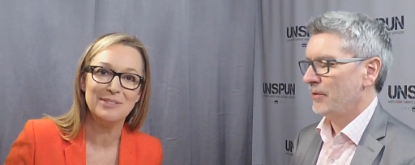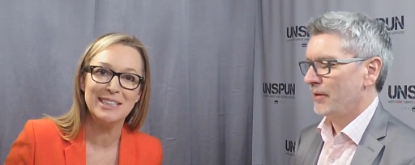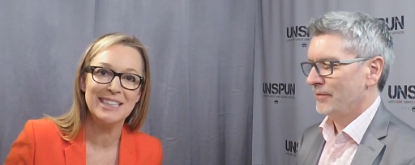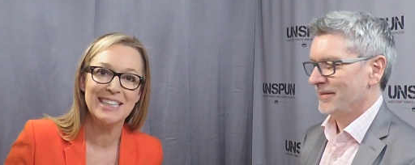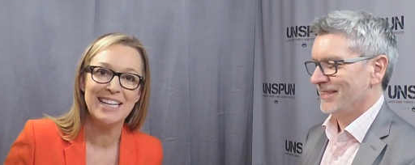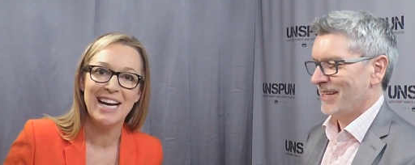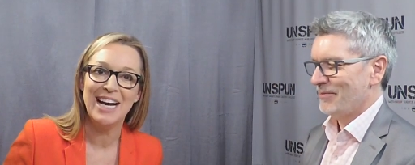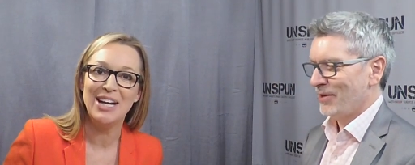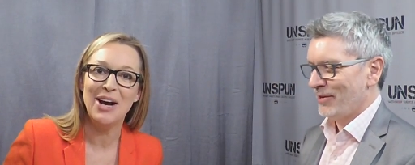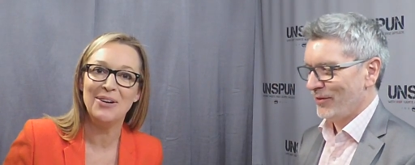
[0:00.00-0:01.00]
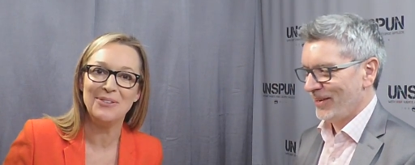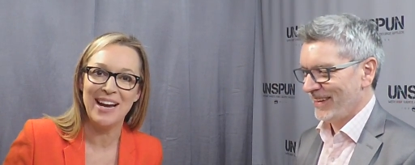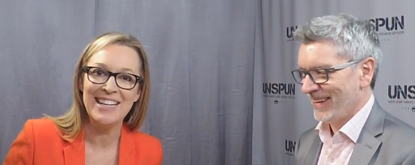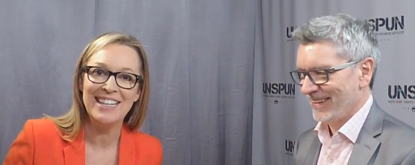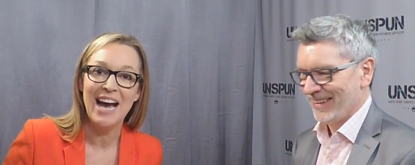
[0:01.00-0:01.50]
Speaker 1: not even.
Speaker 2: I'm I know, even,
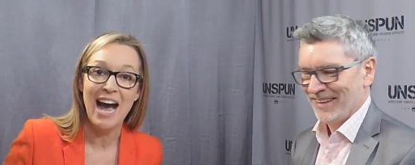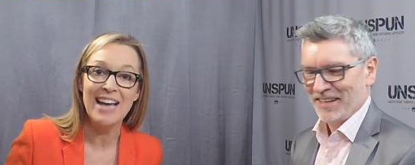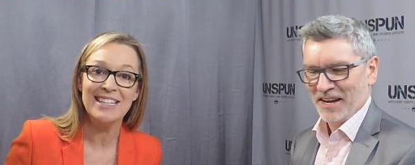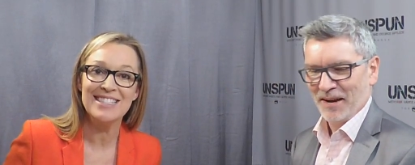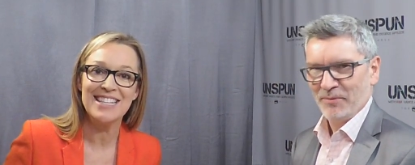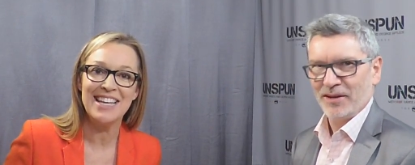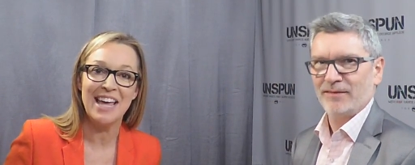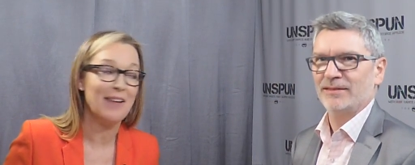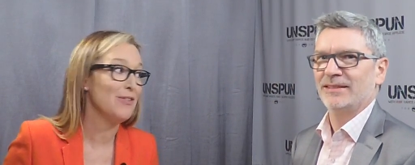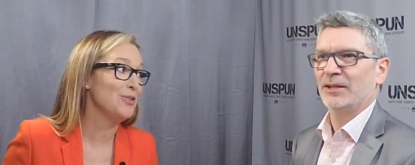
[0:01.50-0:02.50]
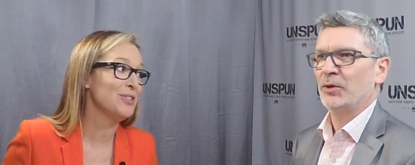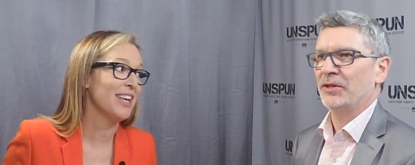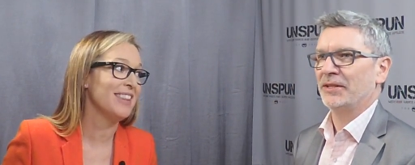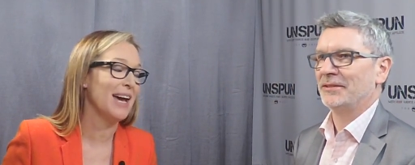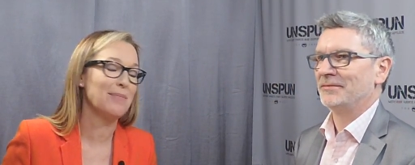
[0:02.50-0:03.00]
right? I can I'm say that. If you
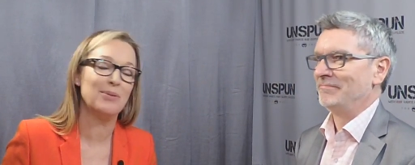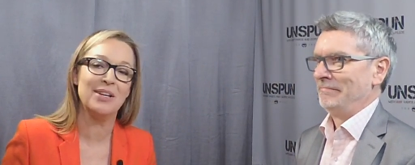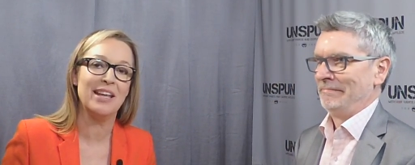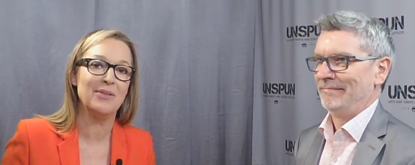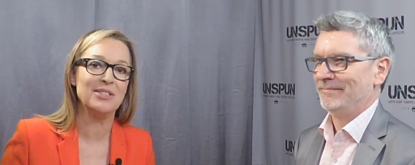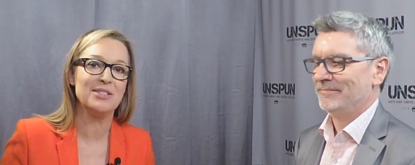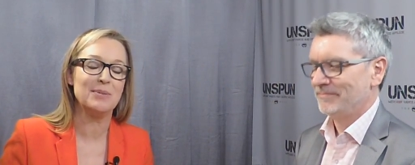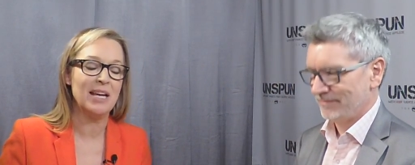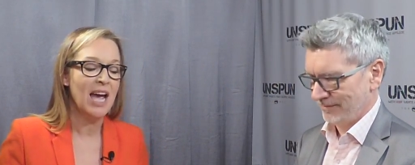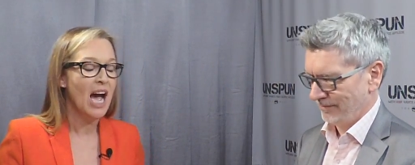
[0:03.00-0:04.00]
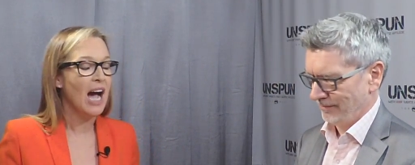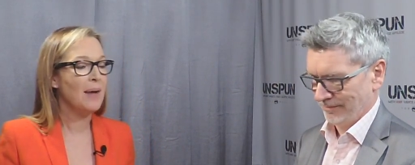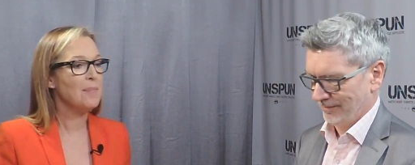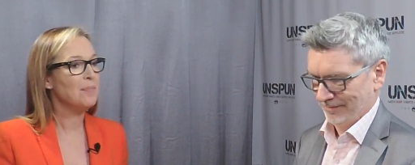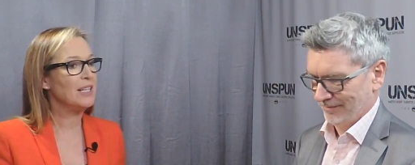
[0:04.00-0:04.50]
said it. That, boy, that would just be.
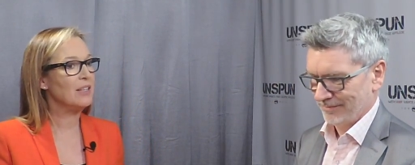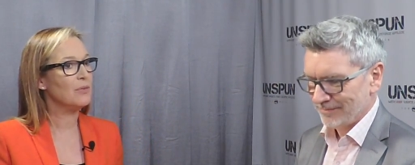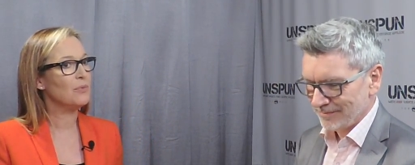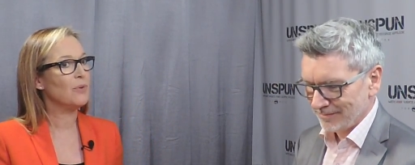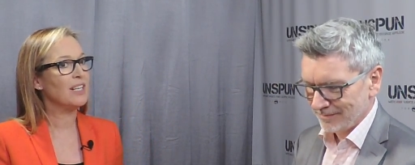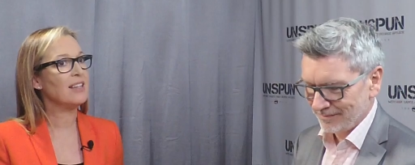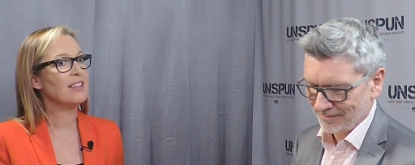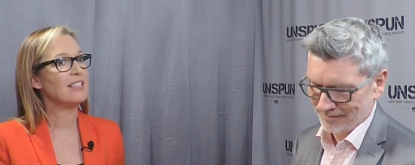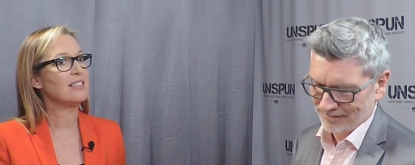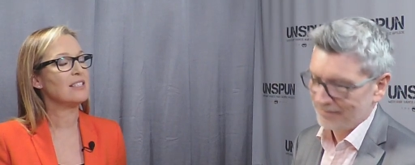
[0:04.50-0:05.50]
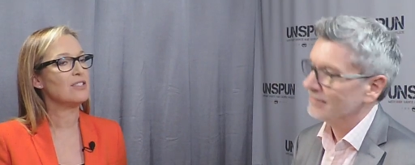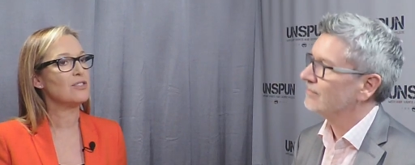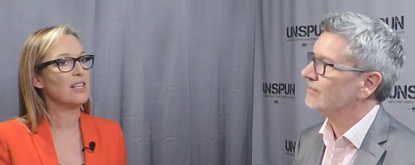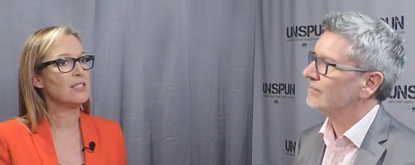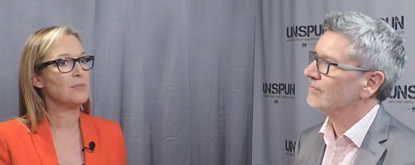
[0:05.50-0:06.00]
But one of the things that
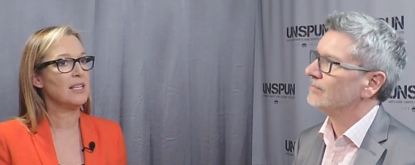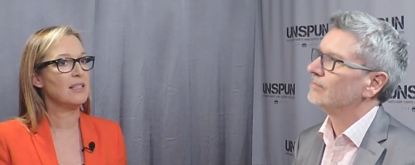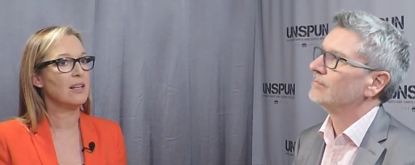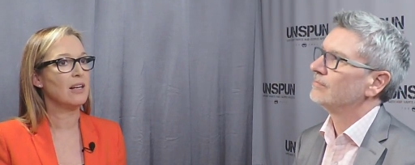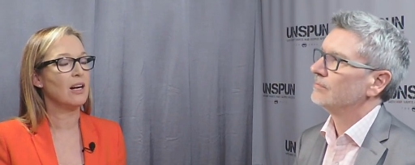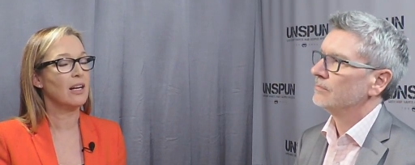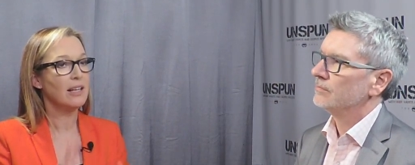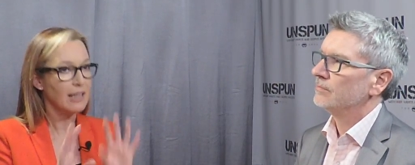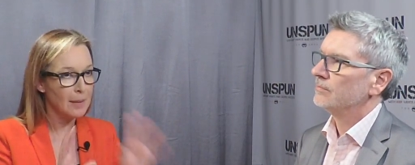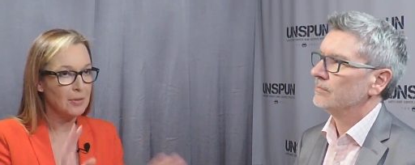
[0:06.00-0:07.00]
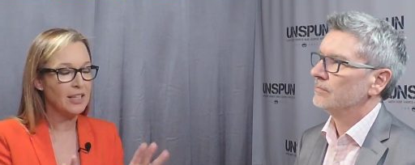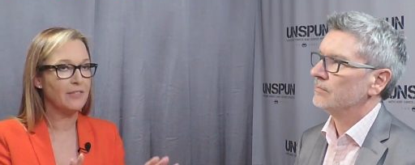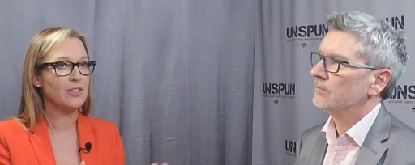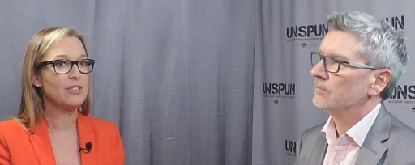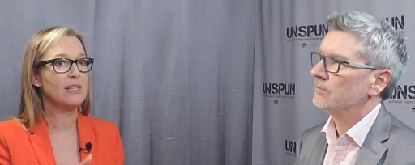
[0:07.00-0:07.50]
strikes me, a couple
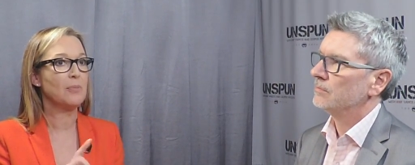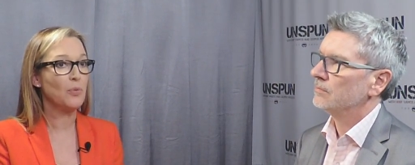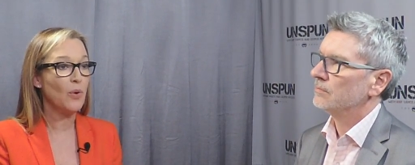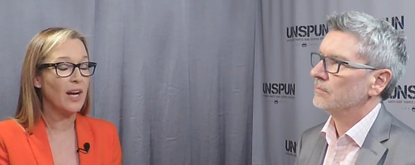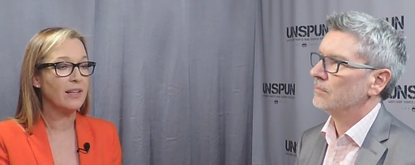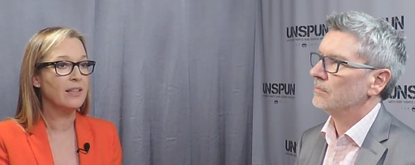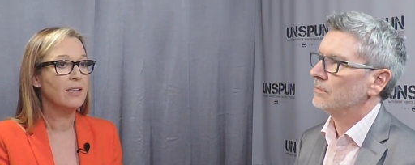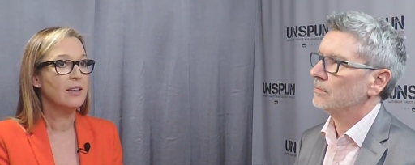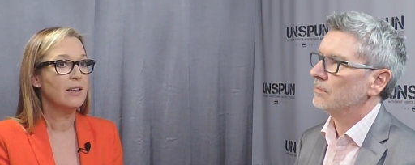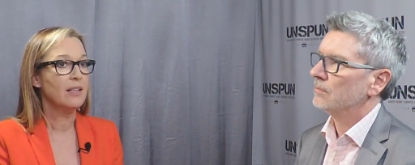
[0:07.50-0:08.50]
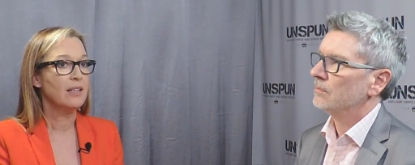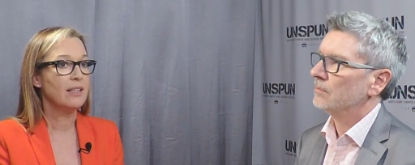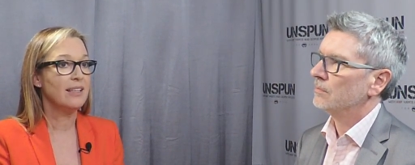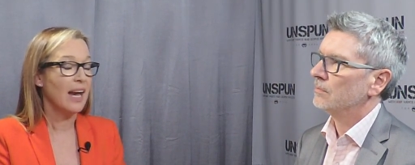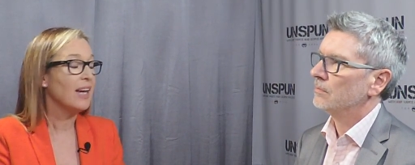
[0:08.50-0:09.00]
levels. Number one,
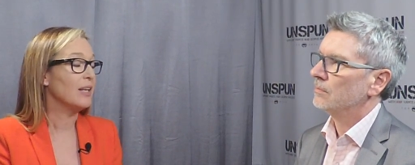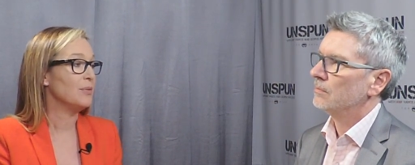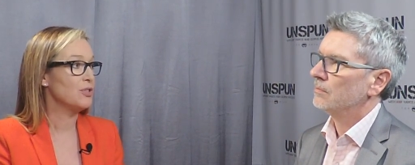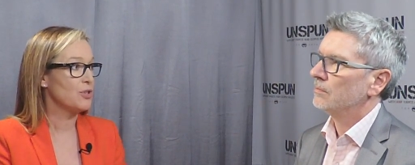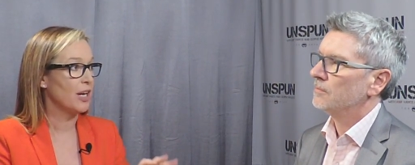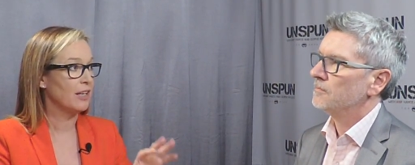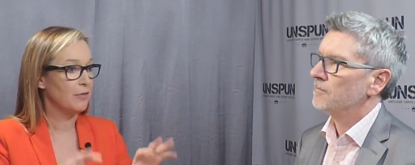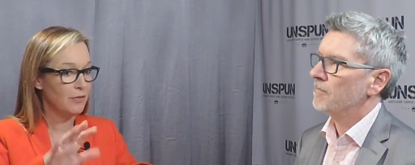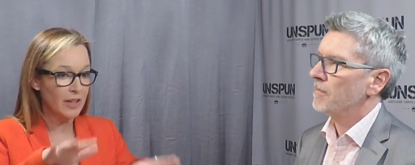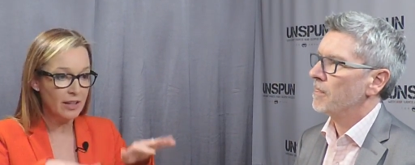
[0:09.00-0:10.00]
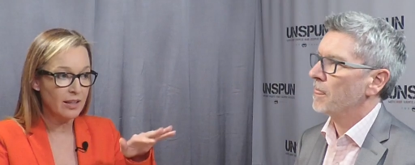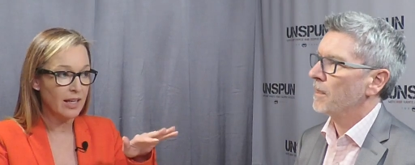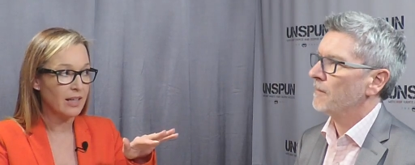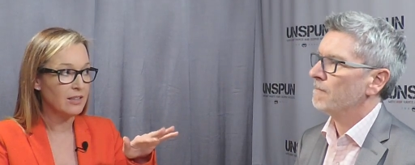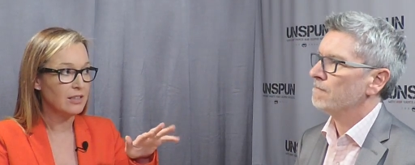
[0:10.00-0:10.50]
yeah, he was trying to fill
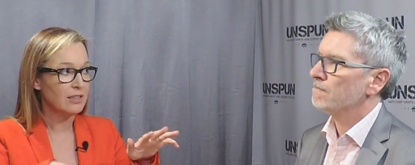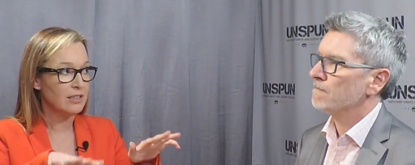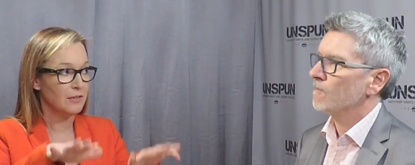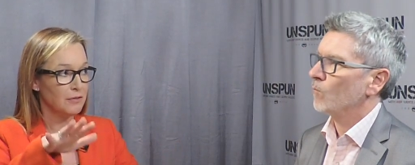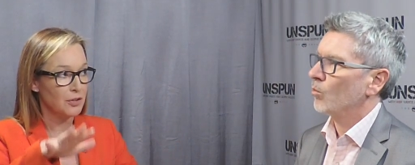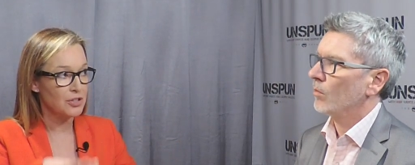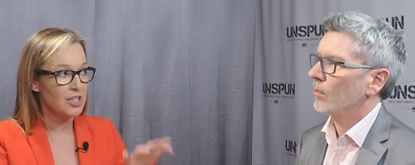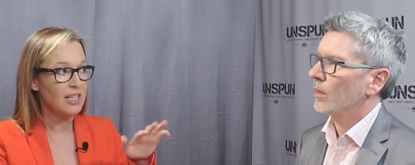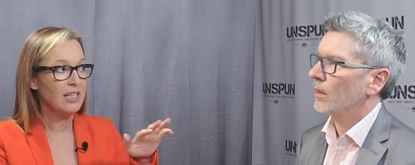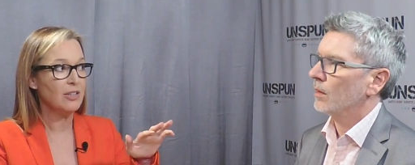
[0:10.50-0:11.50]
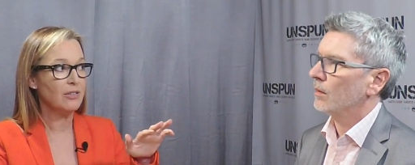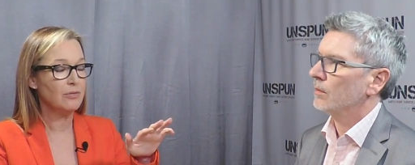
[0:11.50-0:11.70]
a diversity,